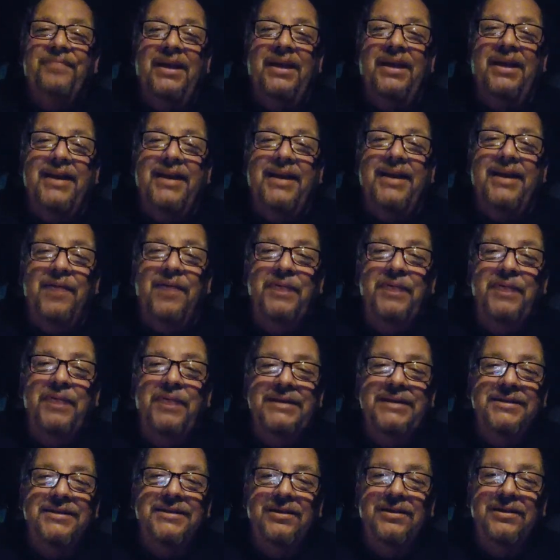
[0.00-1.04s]
I can't wait
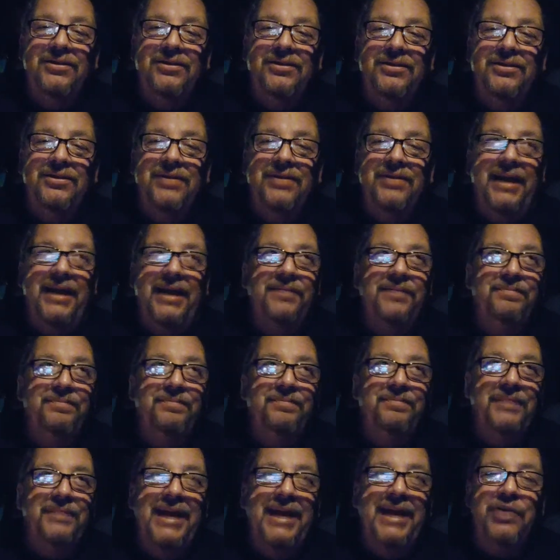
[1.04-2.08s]
until like
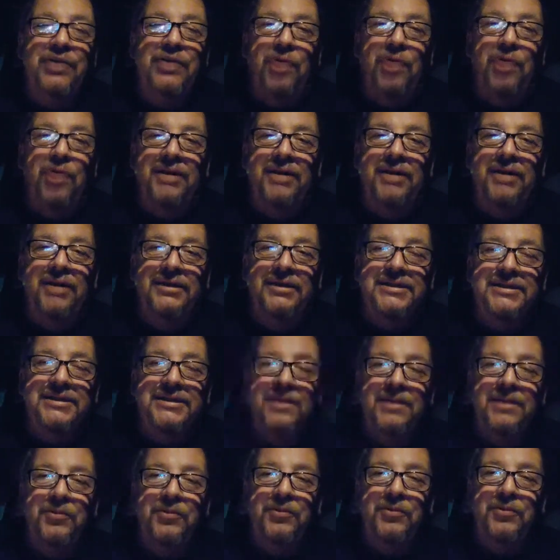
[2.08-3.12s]
later on in the
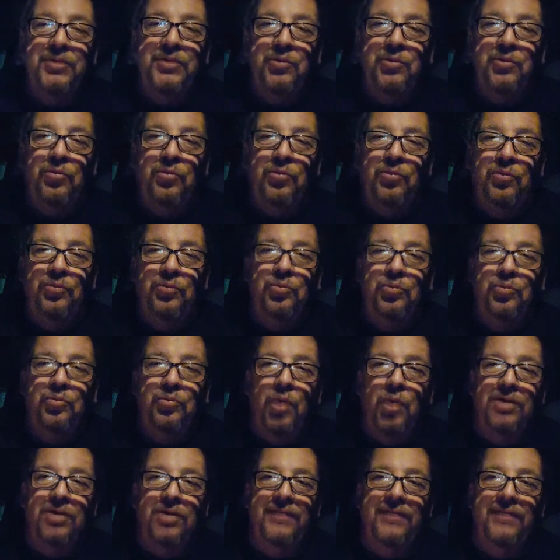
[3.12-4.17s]
summer when the
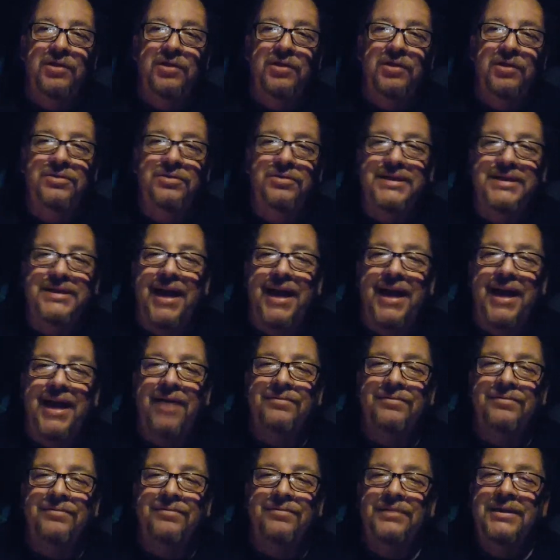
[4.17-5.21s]
water level goes
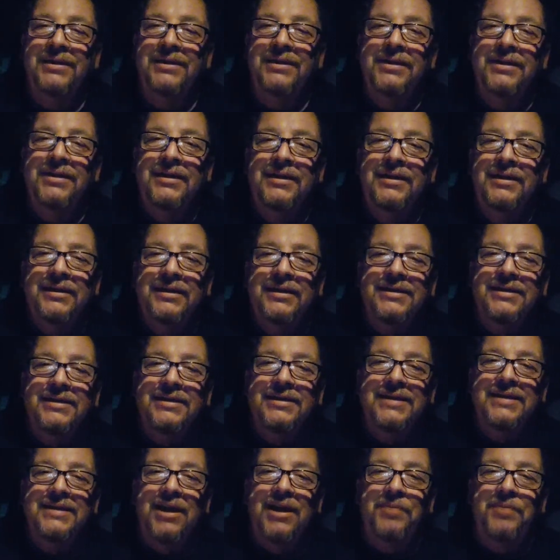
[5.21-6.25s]
down, because
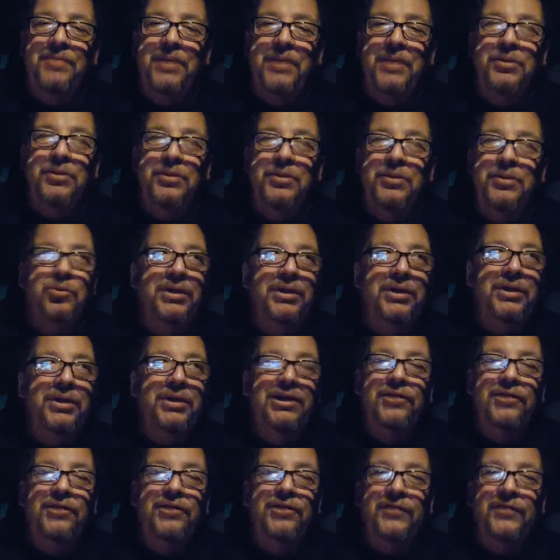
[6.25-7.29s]
then I'll be able to really
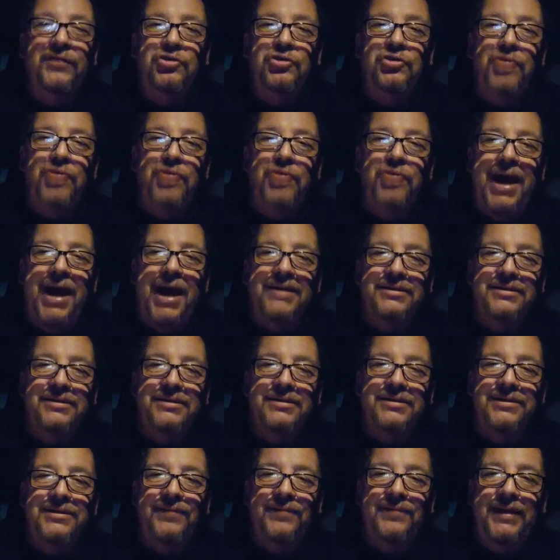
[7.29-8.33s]
look for tracks and
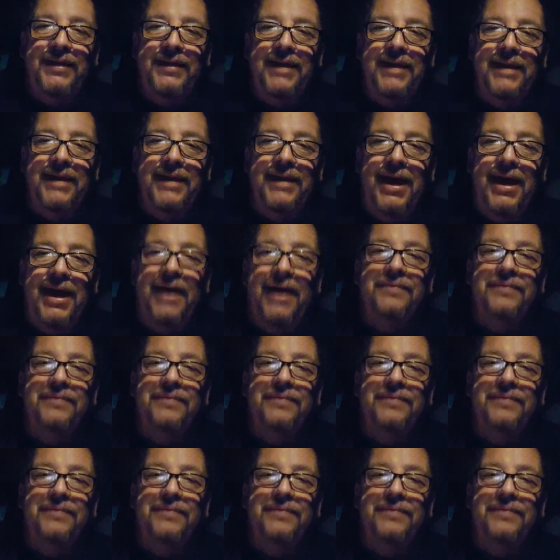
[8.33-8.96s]
stuff like that.